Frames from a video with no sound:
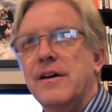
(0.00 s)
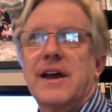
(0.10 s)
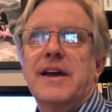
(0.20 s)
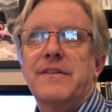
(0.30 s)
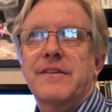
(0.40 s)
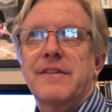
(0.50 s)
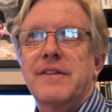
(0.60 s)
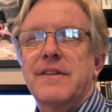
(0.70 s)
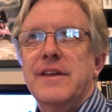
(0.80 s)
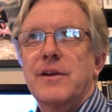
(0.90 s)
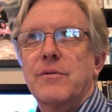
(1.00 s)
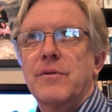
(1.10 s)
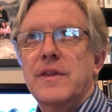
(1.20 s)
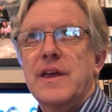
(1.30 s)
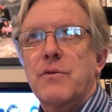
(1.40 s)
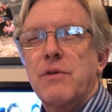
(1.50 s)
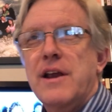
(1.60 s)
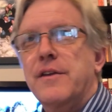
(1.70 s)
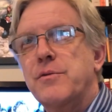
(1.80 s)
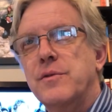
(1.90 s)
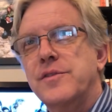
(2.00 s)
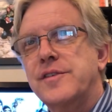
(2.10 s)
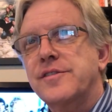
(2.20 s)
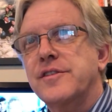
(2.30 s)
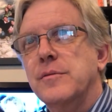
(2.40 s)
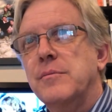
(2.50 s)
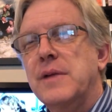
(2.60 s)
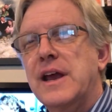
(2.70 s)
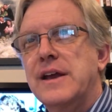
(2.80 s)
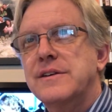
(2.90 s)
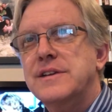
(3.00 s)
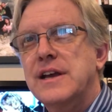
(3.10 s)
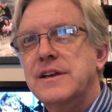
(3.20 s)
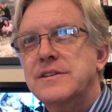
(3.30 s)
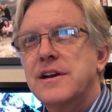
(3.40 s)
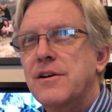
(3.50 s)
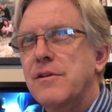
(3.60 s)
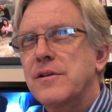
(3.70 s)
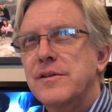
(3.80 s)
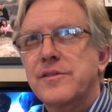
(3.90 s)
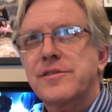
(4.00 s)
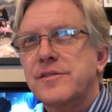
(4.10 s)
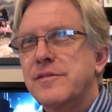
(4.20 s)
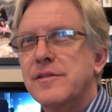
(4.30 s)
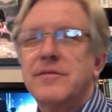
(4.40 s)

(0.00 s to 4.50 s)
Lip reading: and they ran it through the system, and Tantera's,